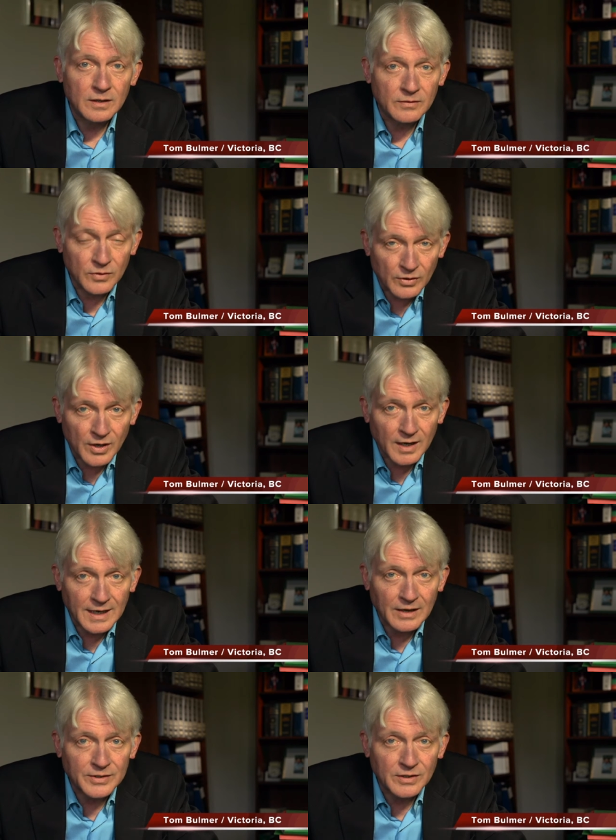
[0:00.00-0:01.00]
if you're not
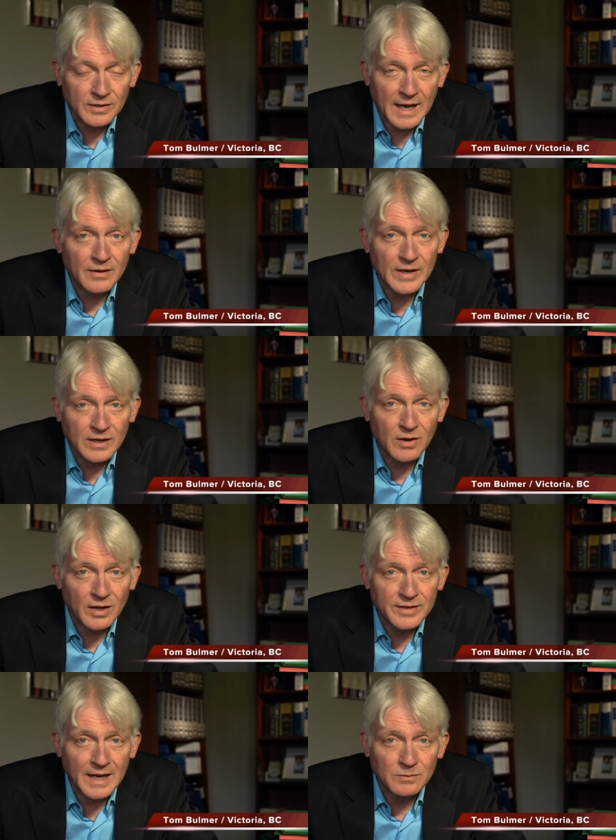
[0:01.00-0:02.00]
allowed to have any
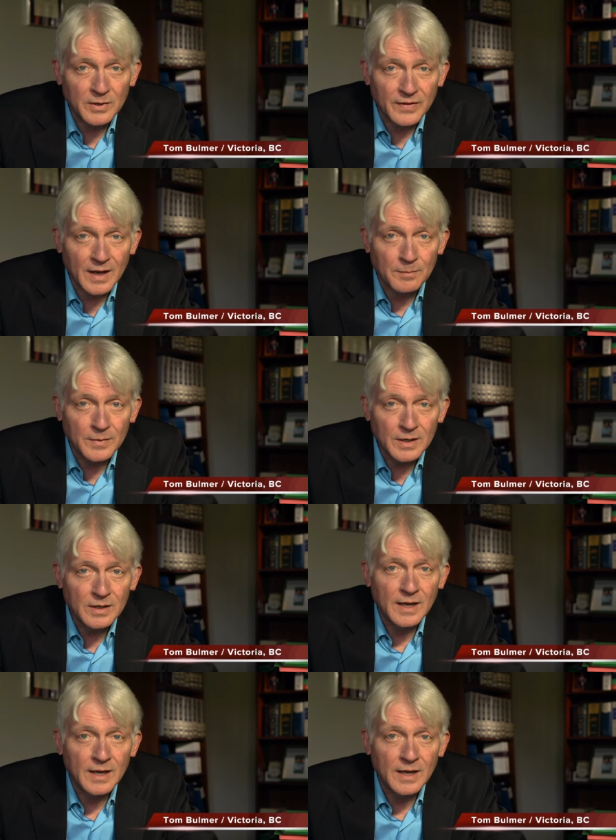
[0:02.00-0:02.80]
contact with them,